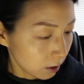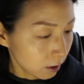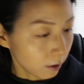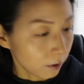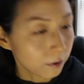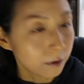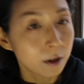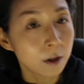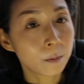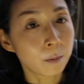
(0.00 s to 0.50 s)
I
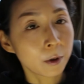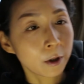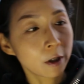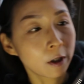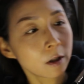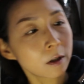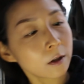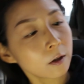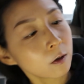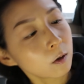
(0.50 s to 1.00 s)
want to put
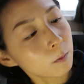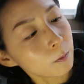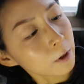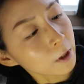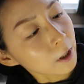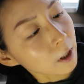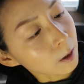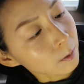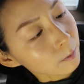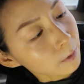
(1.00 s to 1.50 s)
a little
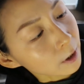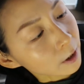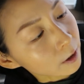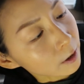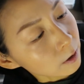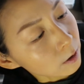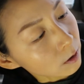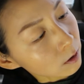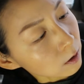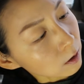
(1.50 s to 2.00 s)
bit on
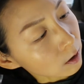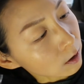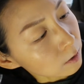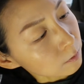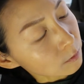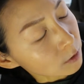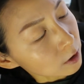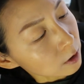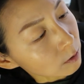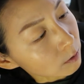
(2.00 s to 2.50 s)
my
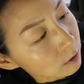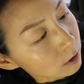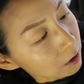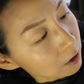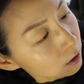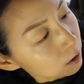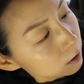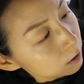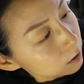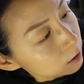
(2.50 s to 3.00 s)
arm, see what
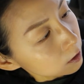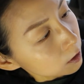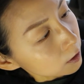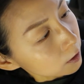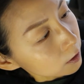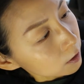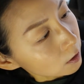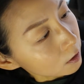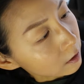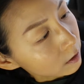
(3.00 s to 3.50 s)
that looks like.